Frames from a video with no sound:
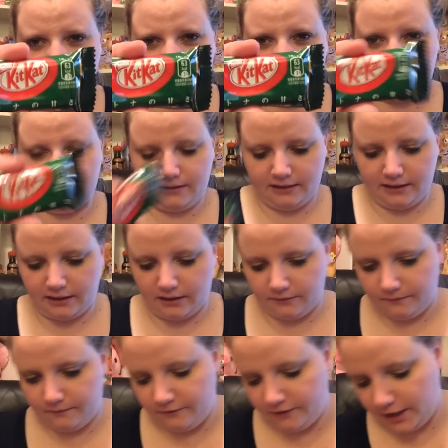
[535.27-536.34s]
these in a
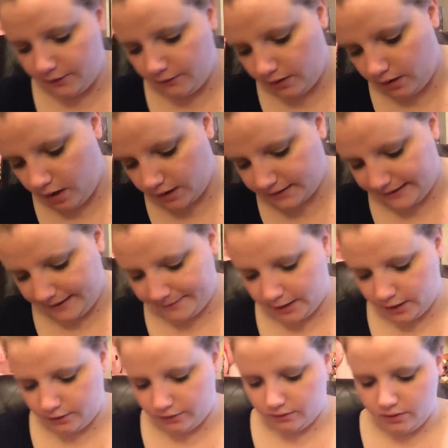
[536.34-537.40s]
video a long time
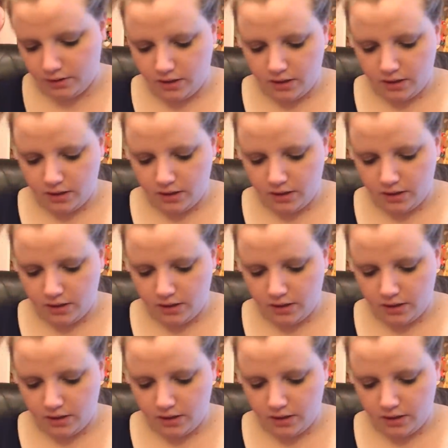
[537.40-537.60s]
ago.